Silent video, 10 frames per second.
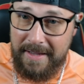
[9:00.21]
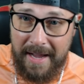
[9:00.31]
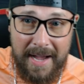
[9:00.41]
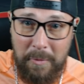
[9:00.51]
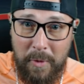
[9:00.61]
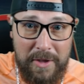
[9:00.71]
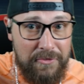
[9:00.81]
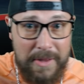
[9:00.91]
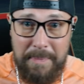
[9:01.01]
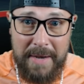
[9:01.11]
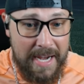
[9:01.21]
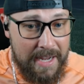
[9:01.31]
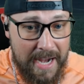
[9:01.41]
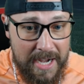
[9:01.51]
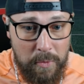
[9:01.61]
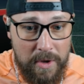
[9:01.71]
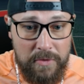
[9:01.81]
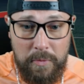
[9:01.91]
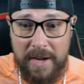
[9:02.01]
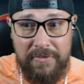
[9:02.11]
I was flipping
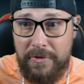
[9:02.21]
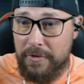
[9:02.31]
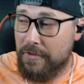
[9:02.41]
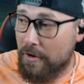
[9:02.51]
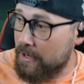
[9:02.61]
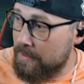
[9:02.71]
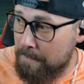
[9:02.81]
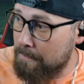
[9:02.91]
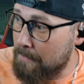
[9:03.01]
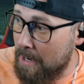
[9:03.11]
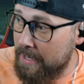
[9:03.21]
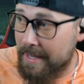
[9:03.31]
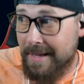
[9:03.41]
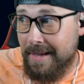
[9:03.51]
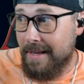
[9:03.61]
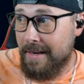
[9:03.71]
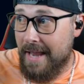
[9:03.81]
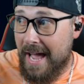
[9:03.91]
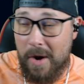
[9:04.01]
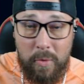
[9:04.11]
8081s when I first started, but
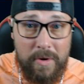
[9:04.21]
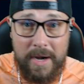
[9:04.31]
now we're